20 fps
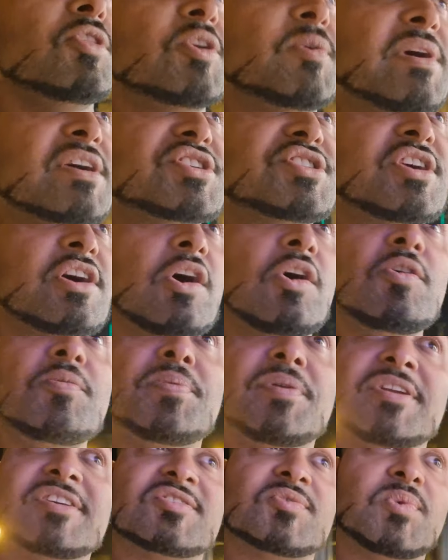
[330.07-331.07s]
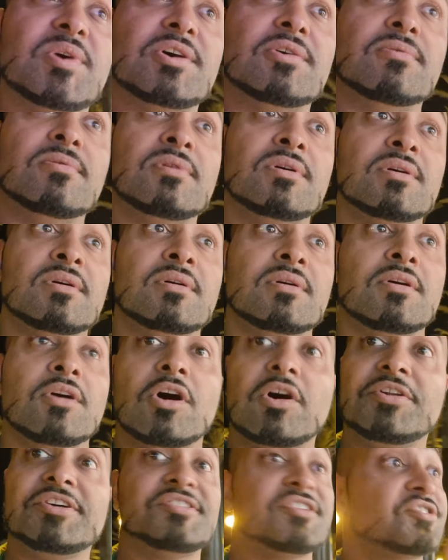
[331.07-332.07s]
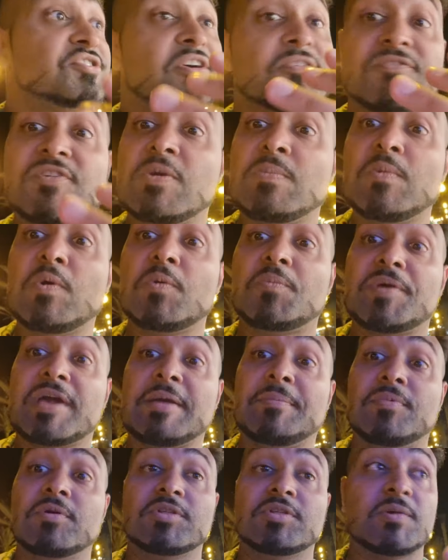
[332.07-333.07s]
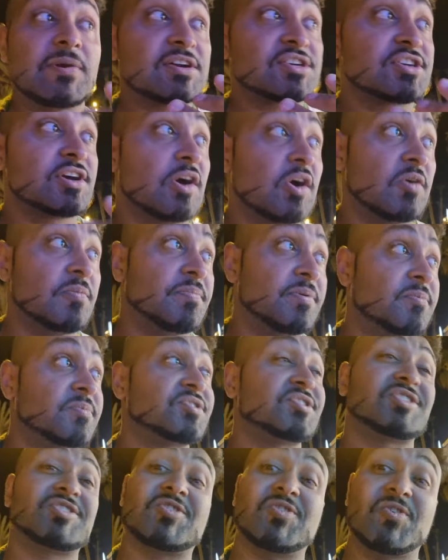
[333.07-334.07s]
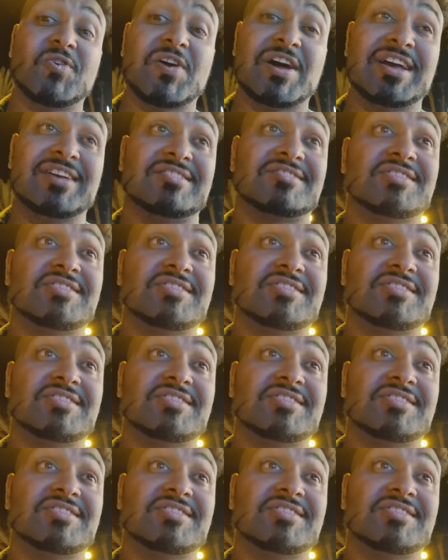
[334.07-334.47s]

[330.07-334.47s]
and they're actually open as well. Oh, there's actually a few more people. They're actually open, which is great.